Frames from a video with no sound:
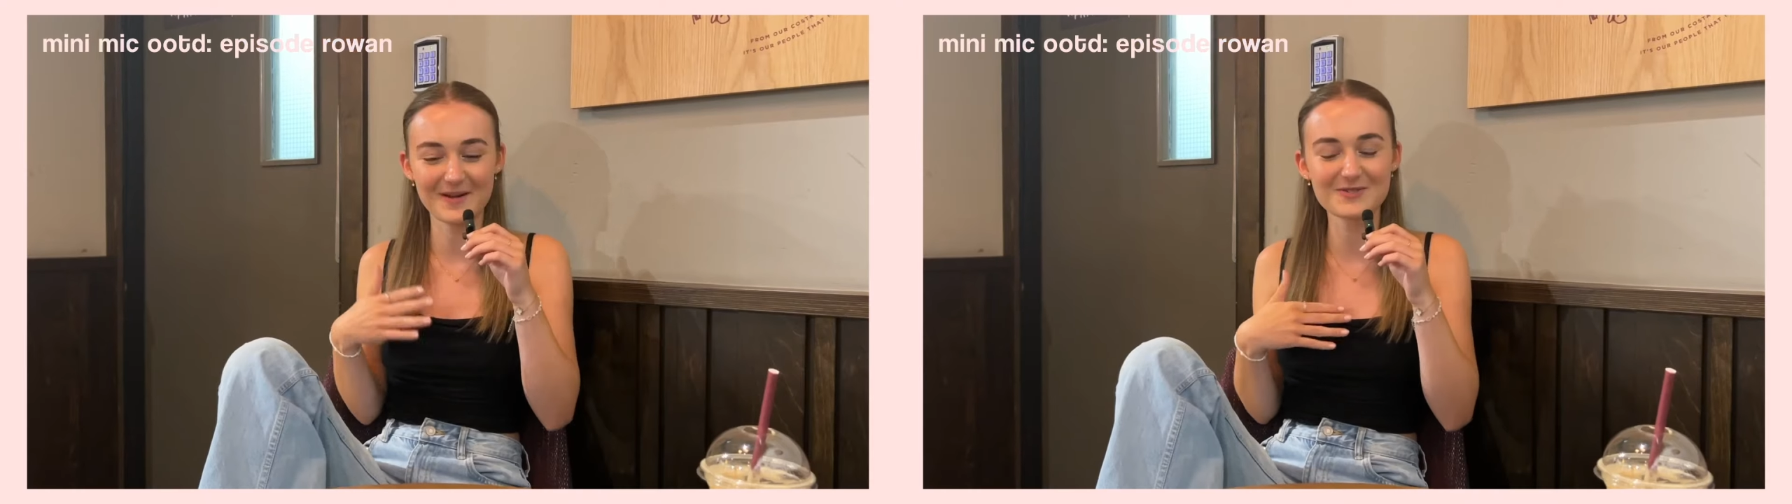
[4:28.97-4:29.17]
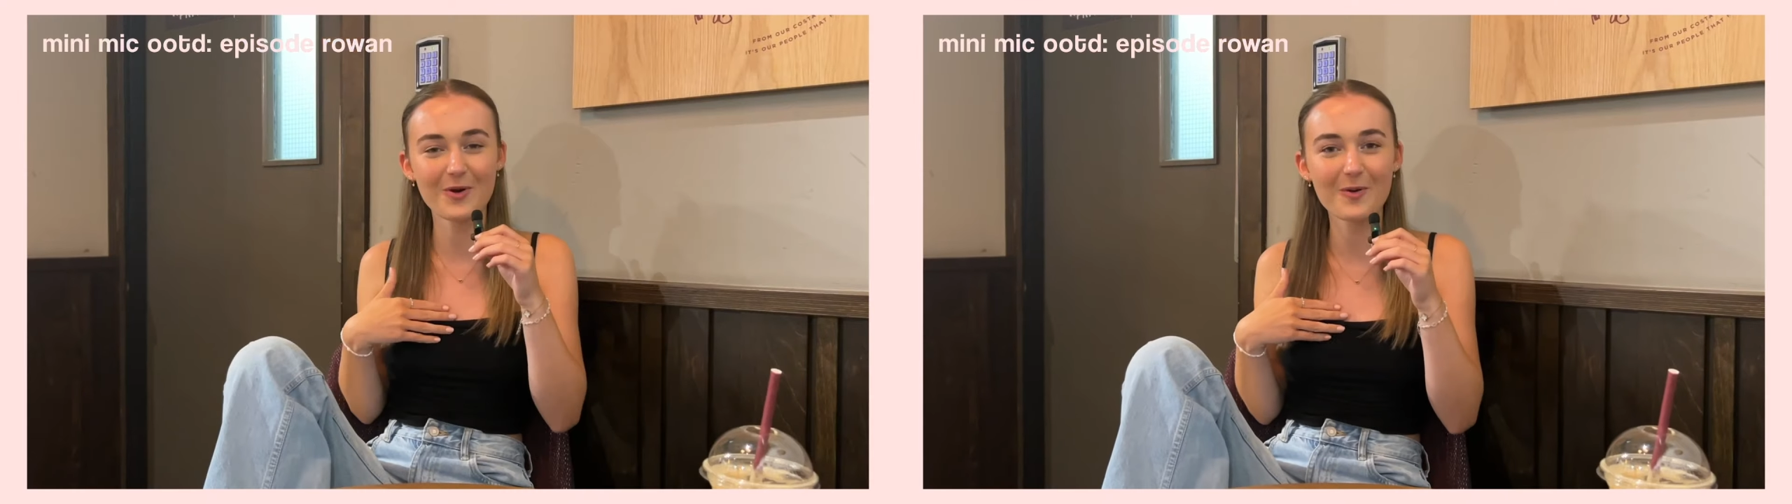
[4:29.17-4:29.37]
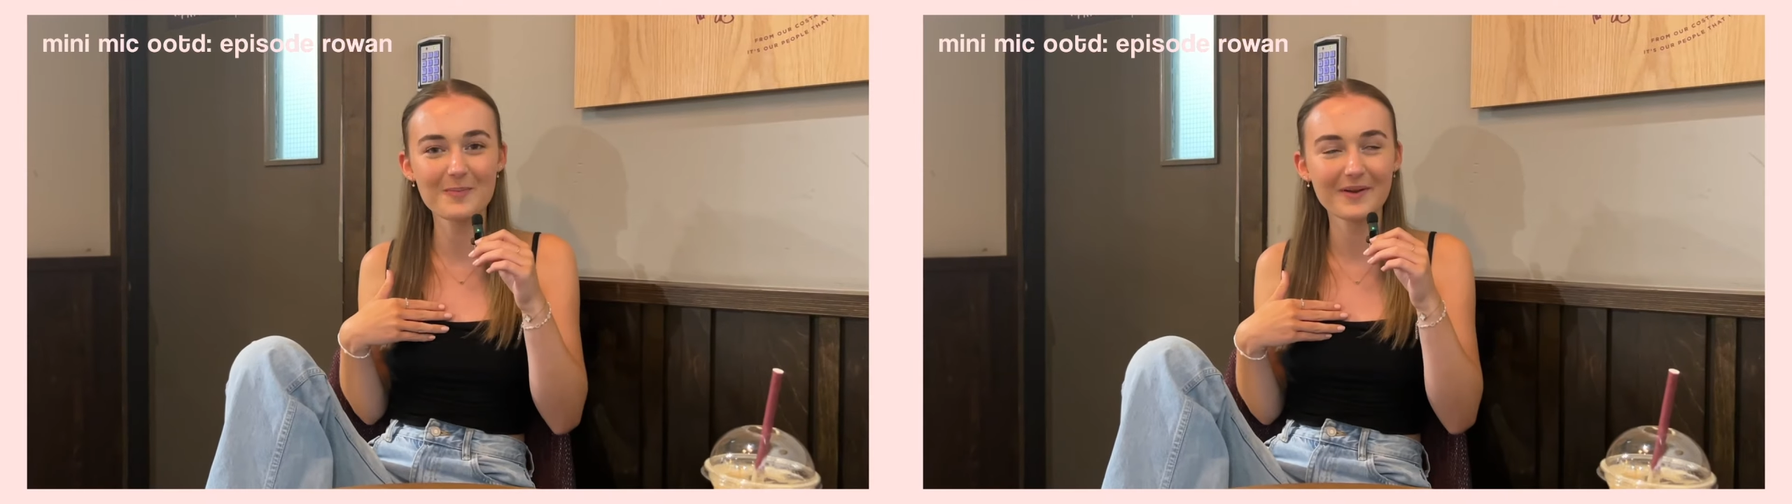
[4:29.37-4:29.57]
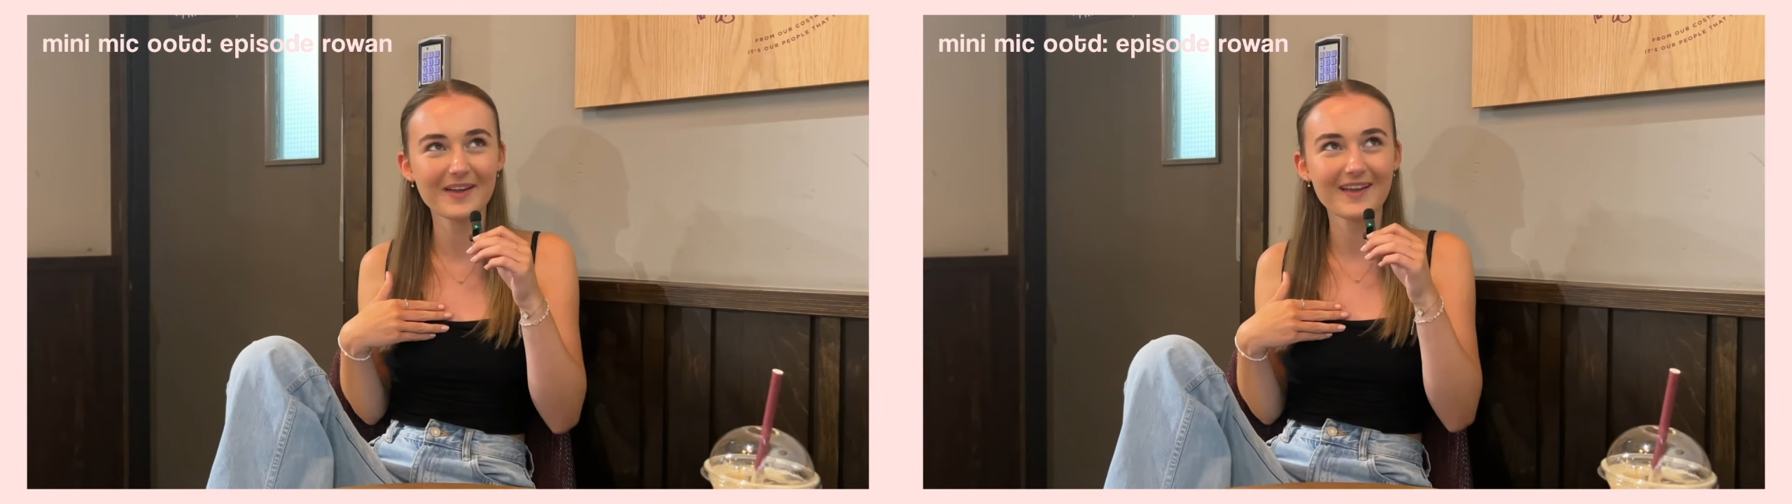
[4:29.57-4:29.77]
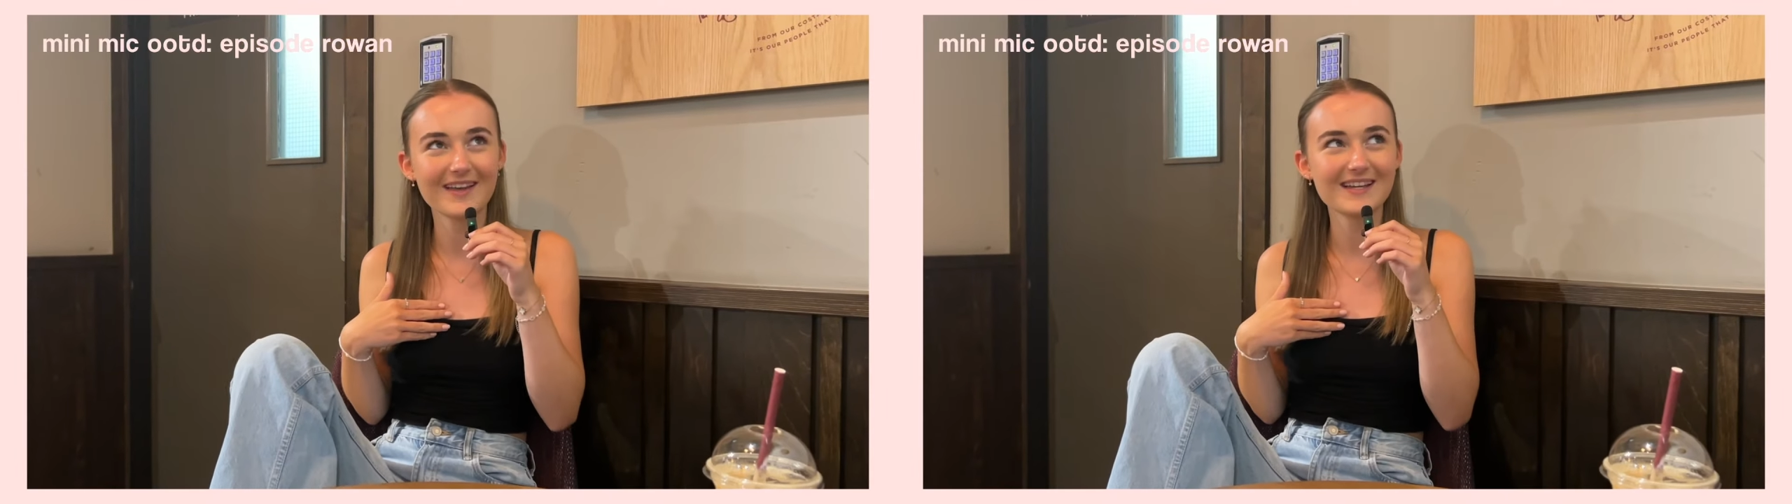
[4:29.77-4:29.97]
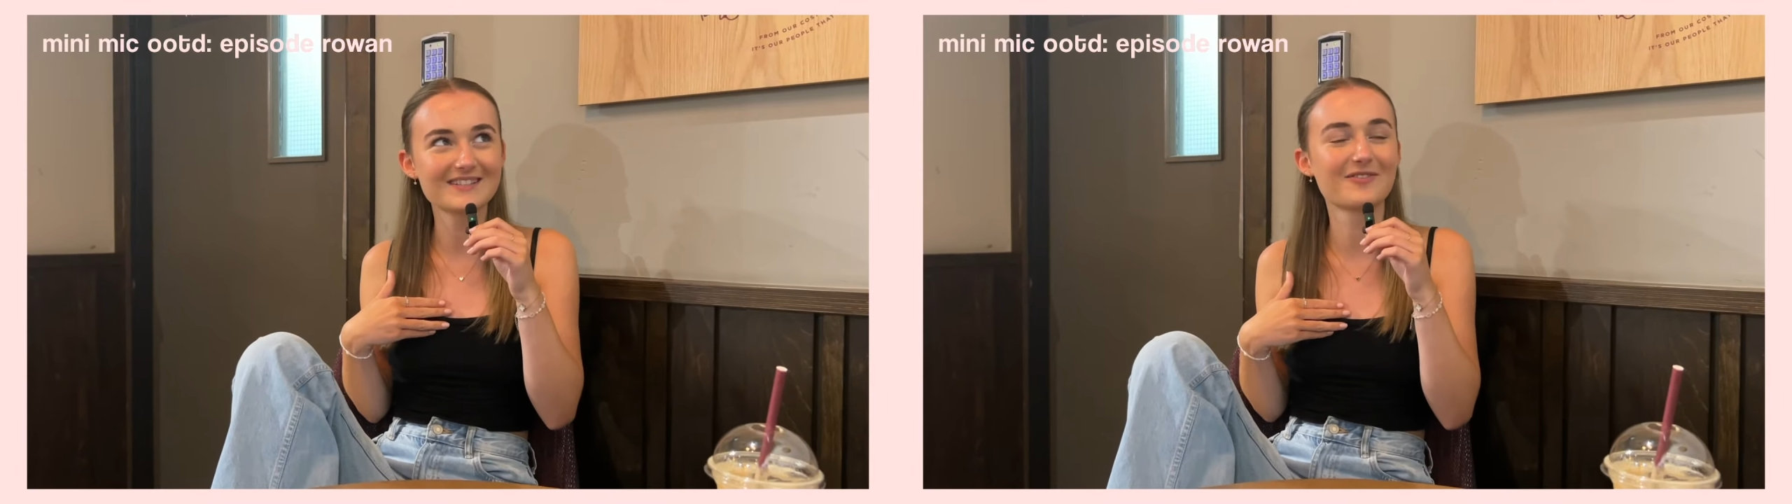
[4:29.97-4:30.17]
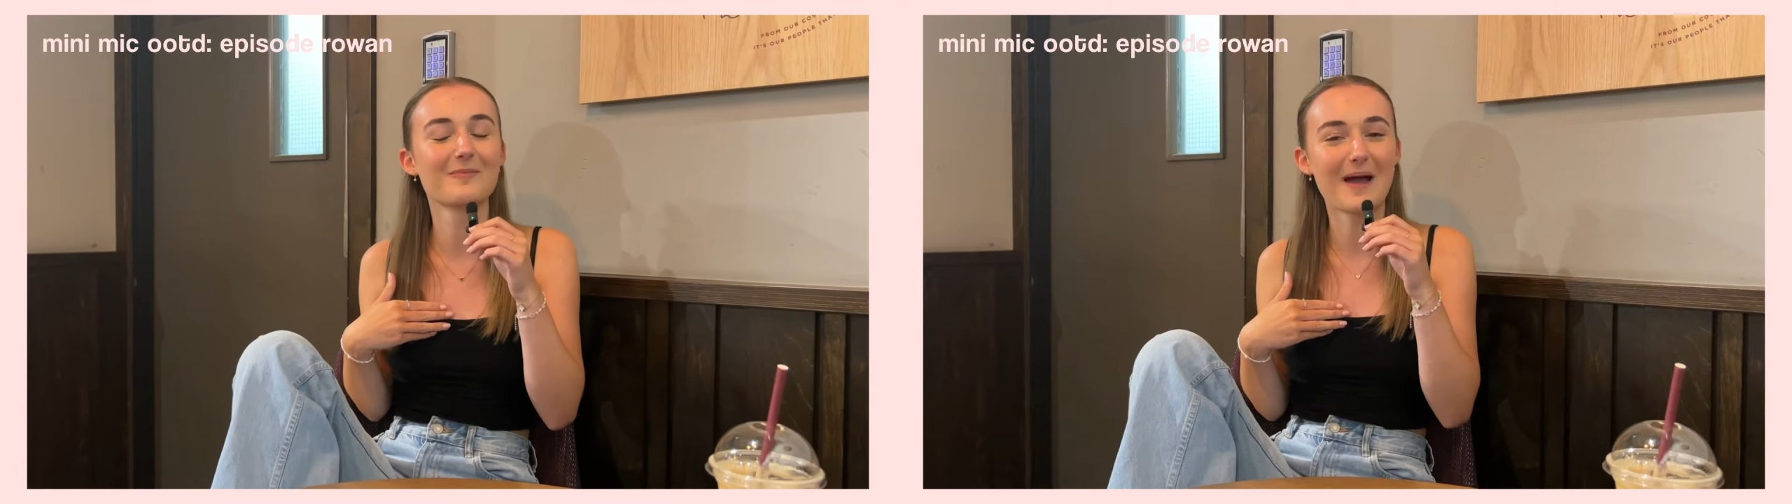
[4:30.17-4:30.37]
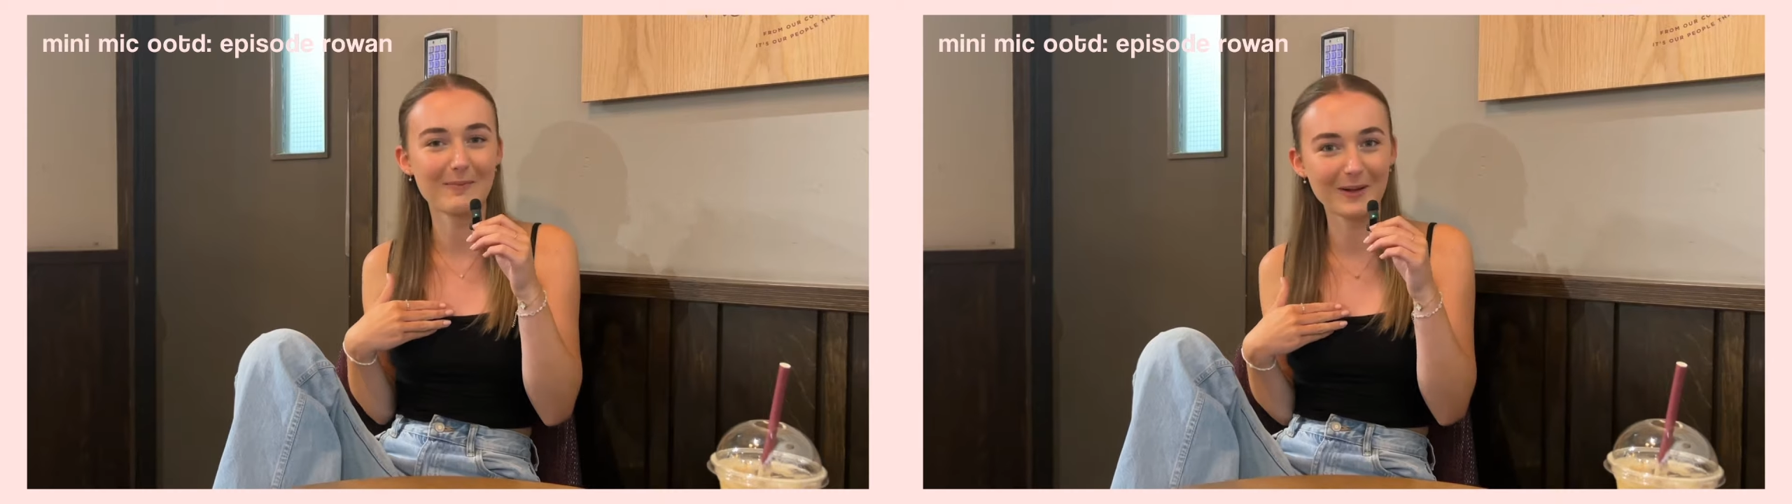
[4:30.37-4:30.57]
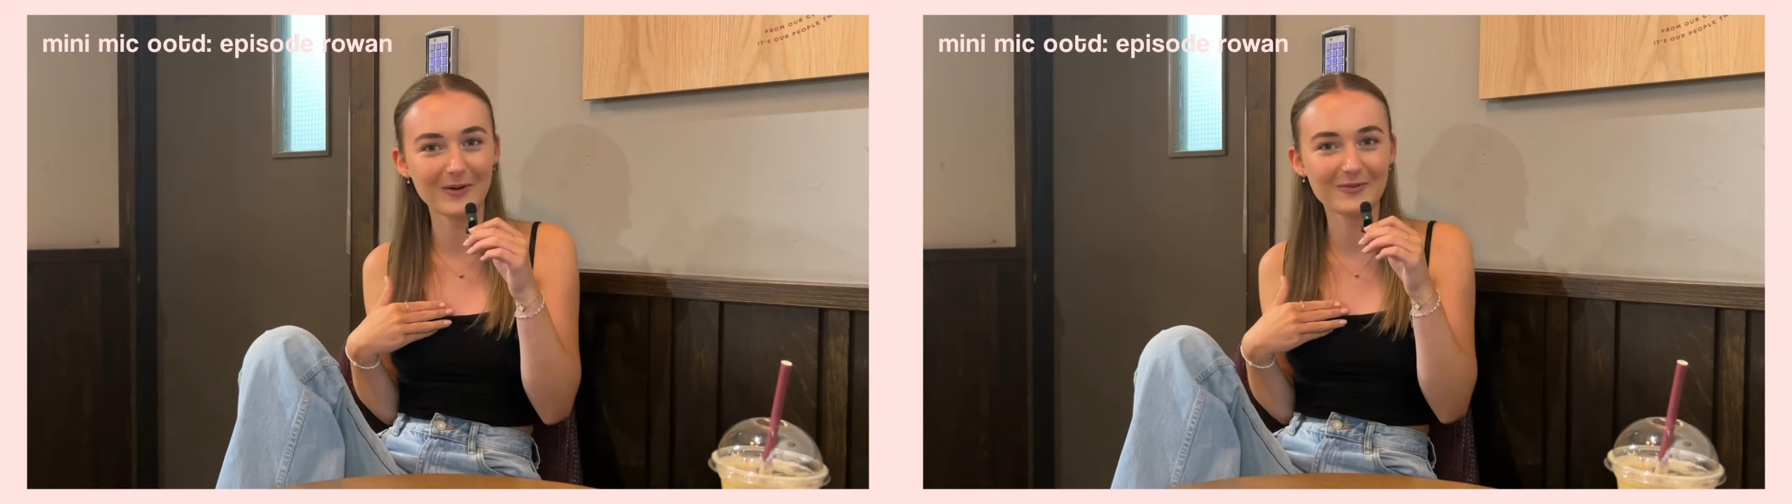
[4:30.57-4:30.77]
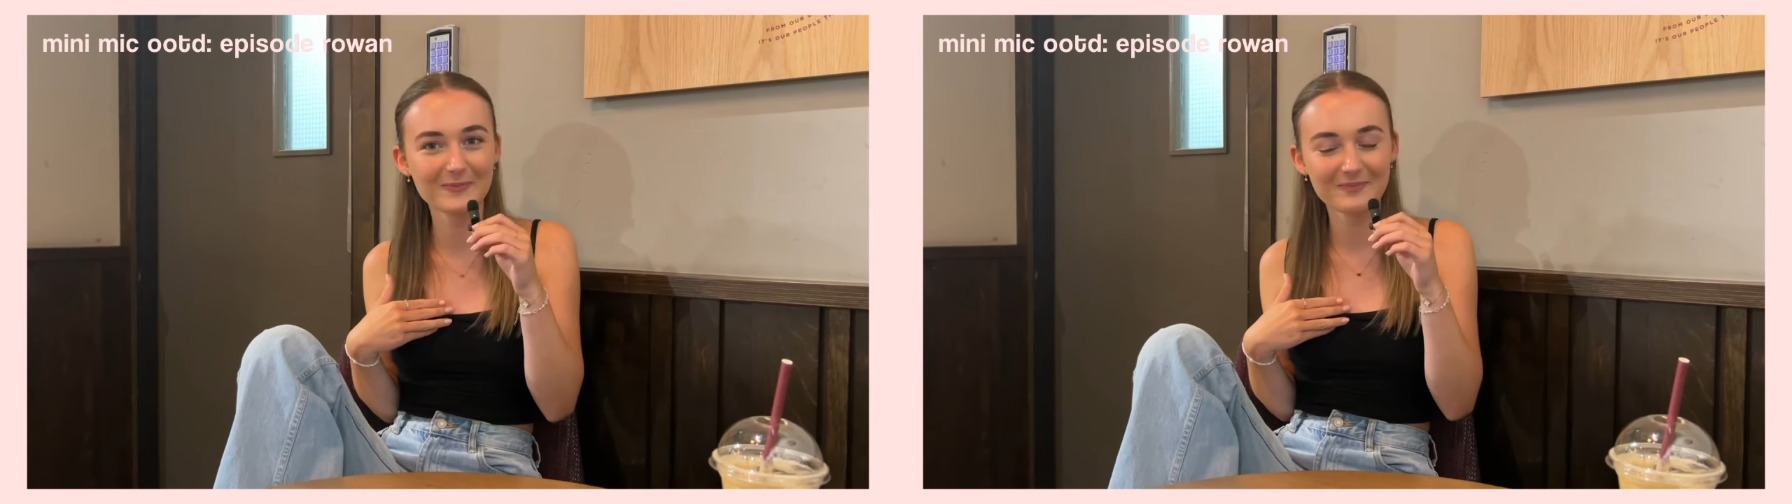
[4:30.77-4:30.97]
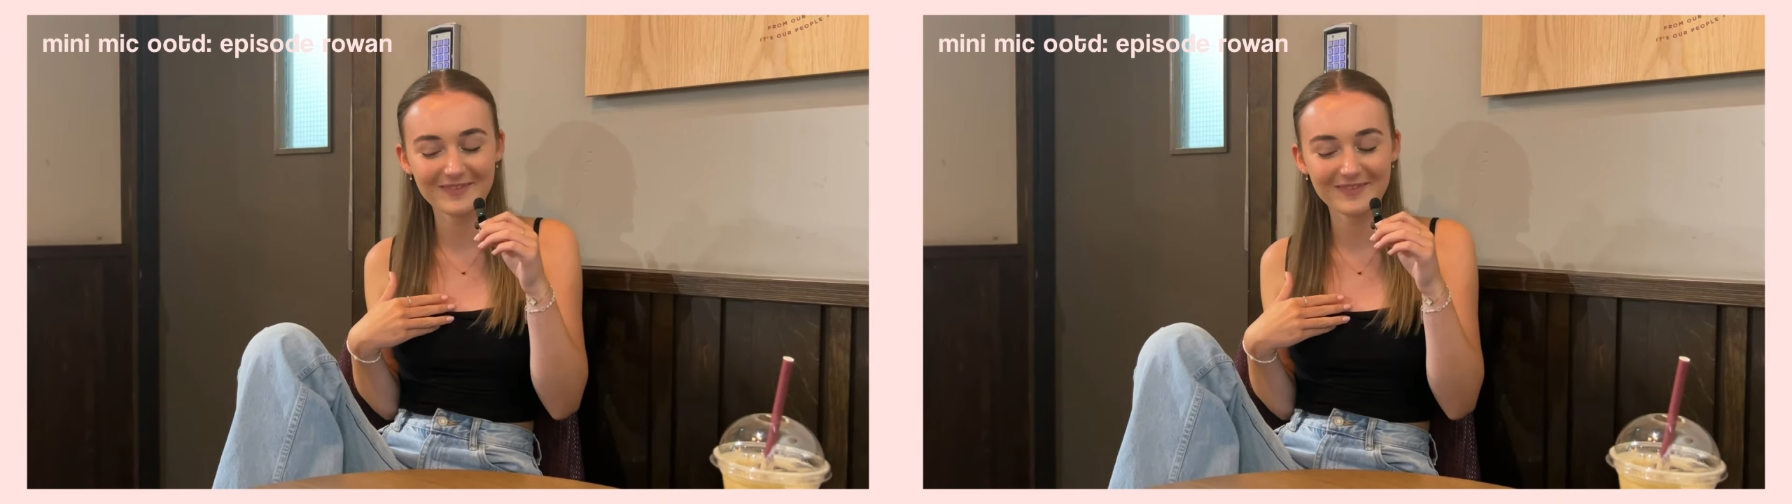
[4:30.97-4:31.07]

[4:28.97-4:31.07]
my top is from Emil.